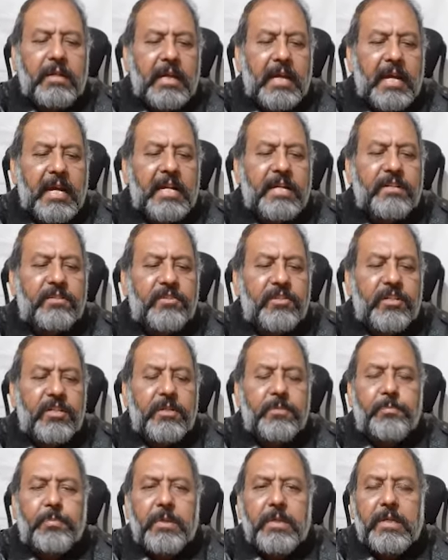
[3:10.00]
and
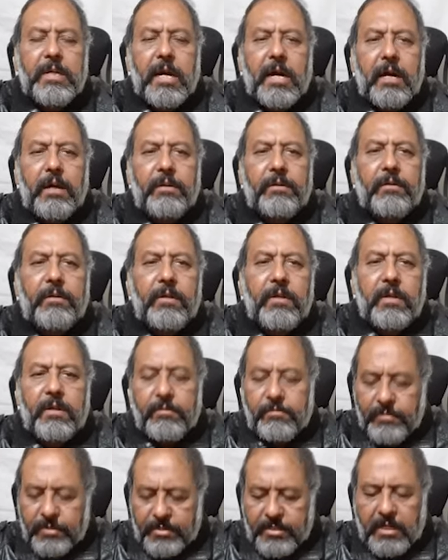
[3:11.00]
CPR,
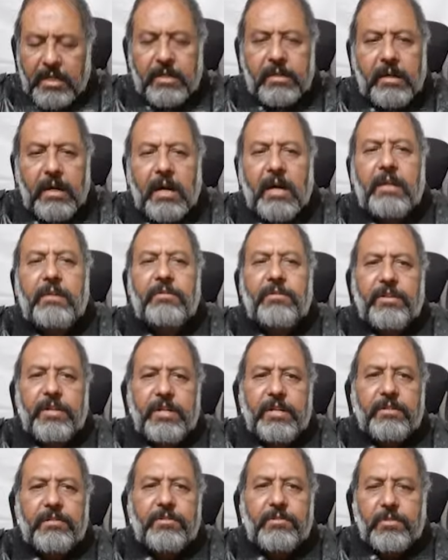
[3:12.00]
which are all
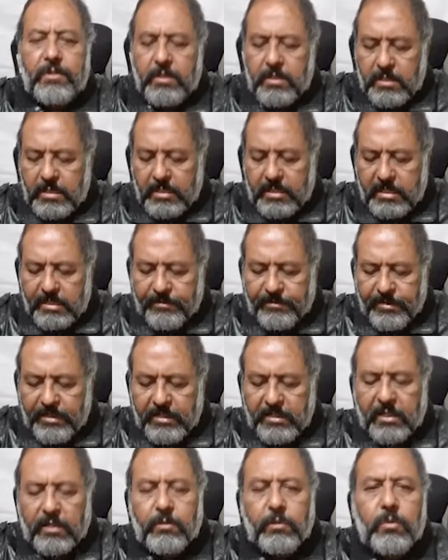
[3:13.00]
raised, giving
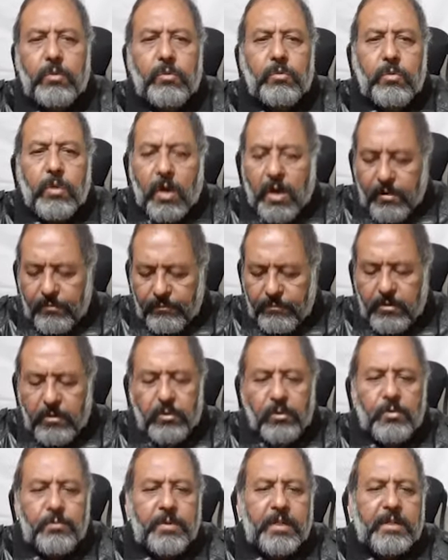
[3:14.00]
the clue of
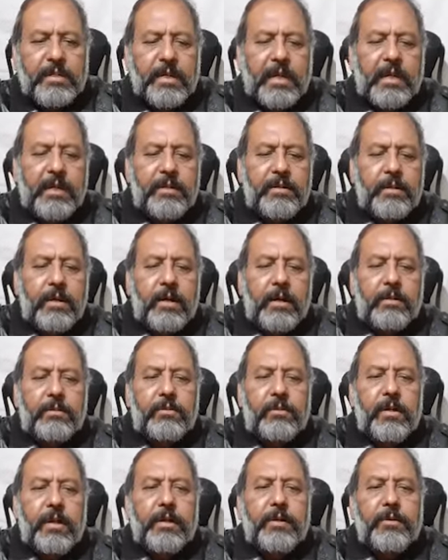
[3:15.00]
rheumatoid
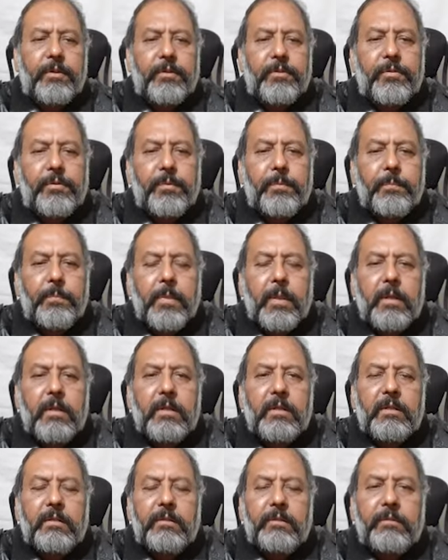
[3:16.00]
arthritis.
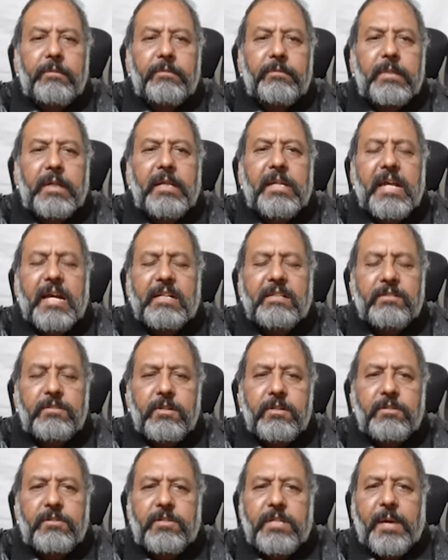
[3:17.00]
The next
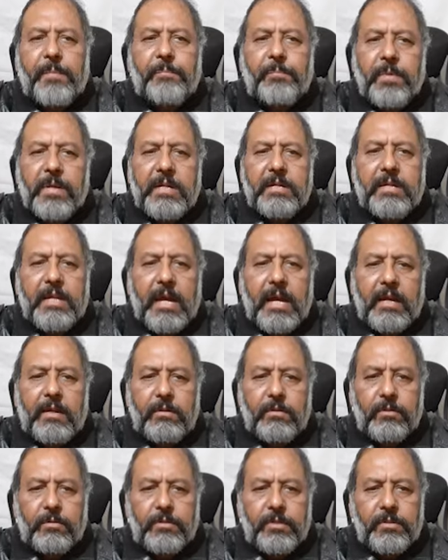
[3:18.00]
step in
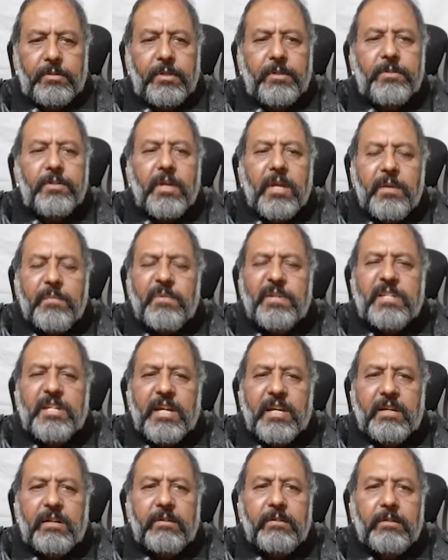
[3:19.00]
diagnosis is
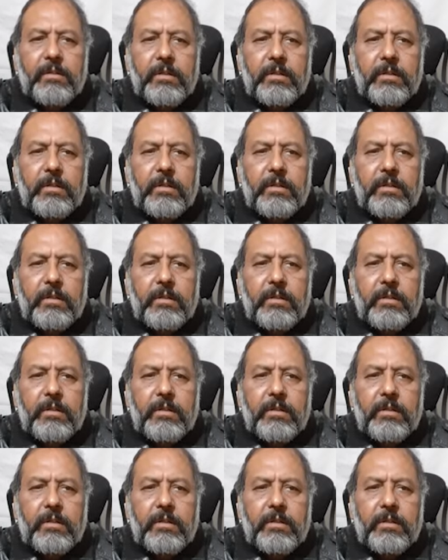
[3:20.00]
imaging,